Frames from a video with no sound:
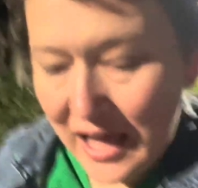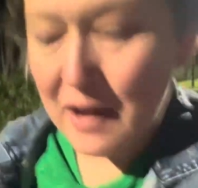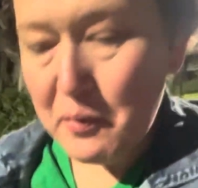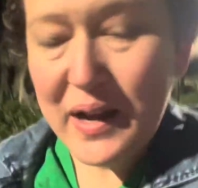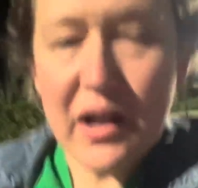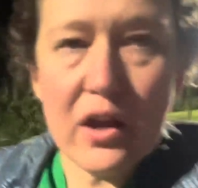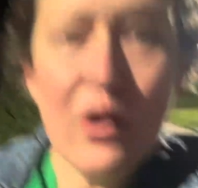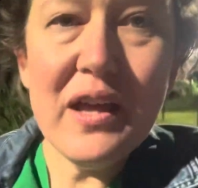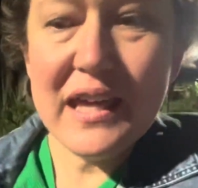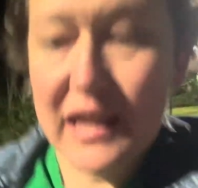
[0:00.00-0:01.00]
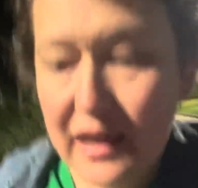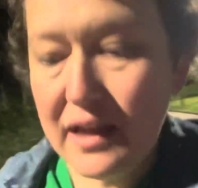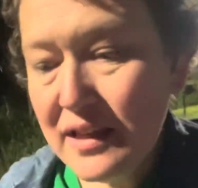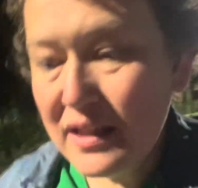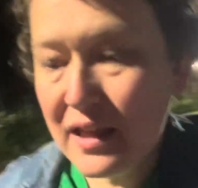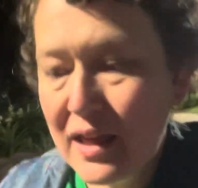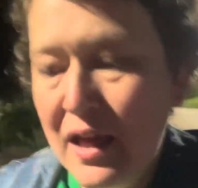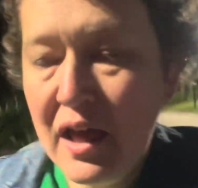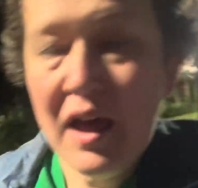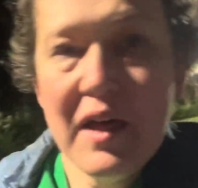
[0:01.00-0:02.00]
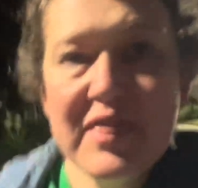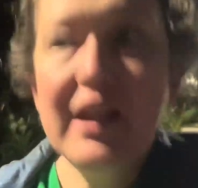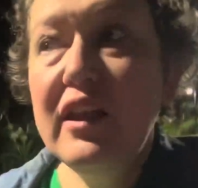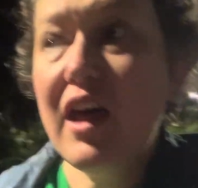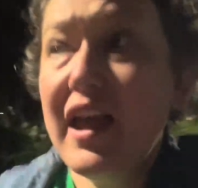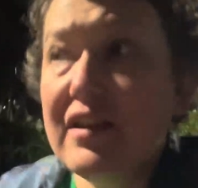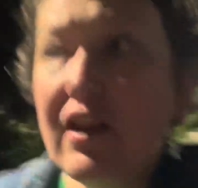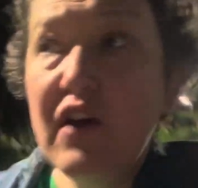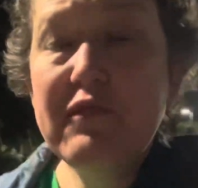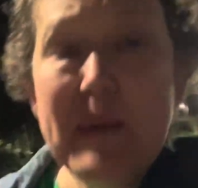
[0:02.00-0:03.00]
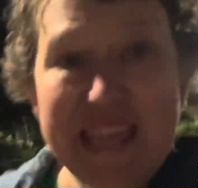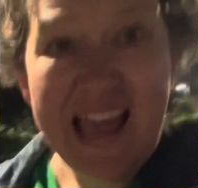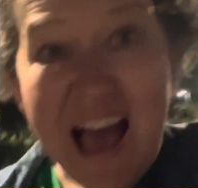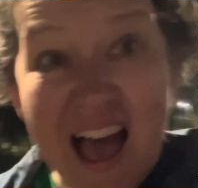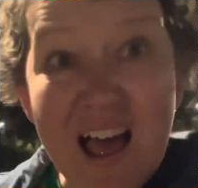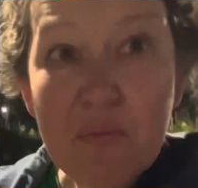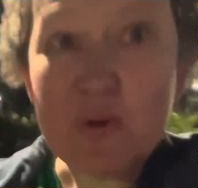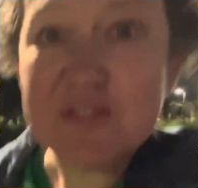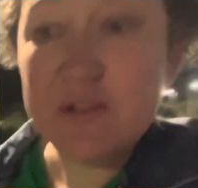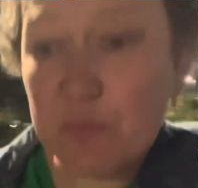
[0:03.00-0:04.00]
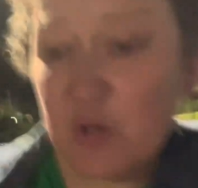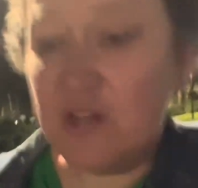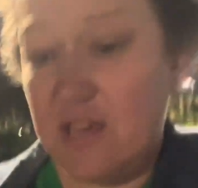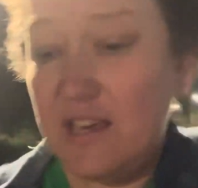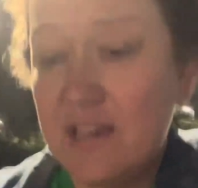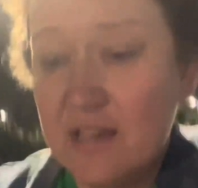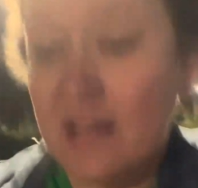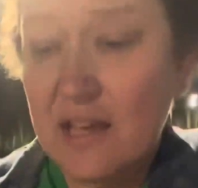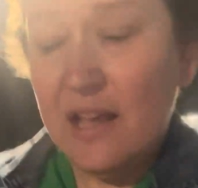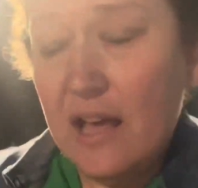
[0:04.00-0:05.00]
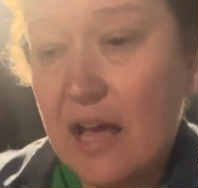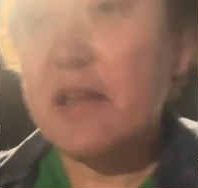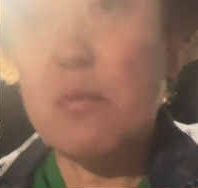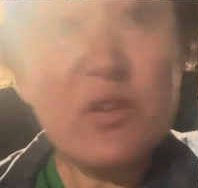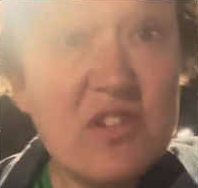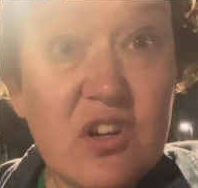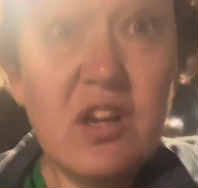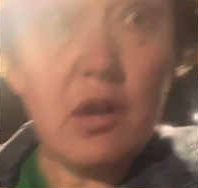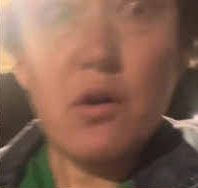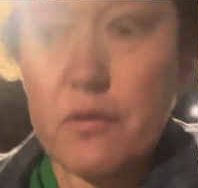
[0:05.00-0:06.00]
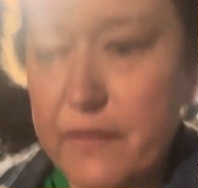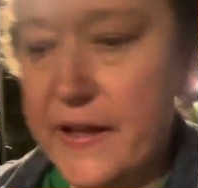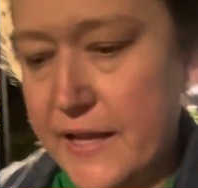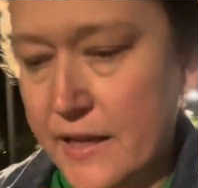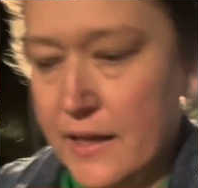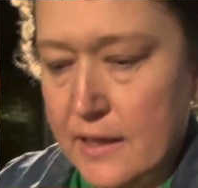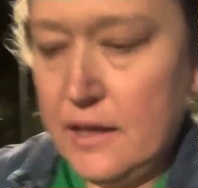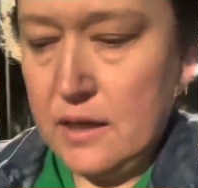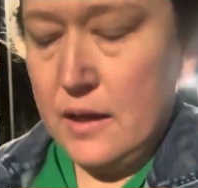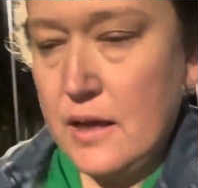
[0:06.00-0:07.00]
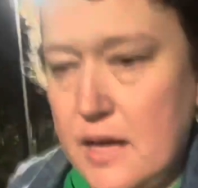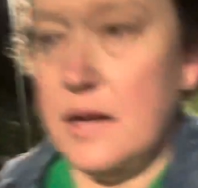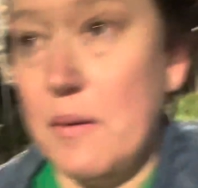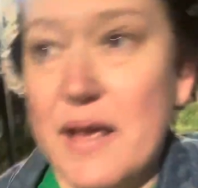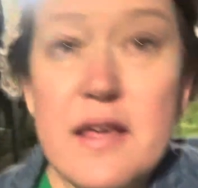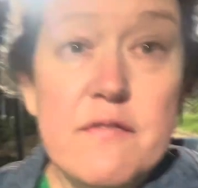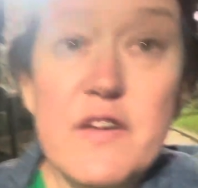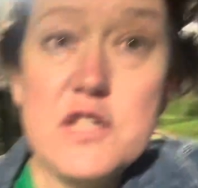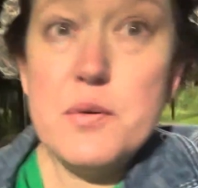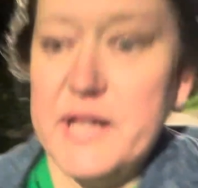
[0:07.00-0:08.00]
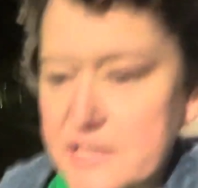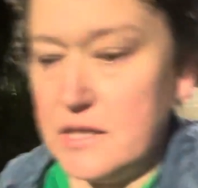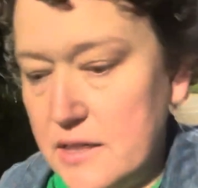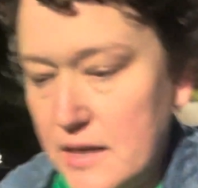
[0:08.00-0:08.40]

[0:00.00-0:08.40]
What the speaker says: when I got here the light of my car wasn't working. It wasn't turning off. Anyway, eventually did,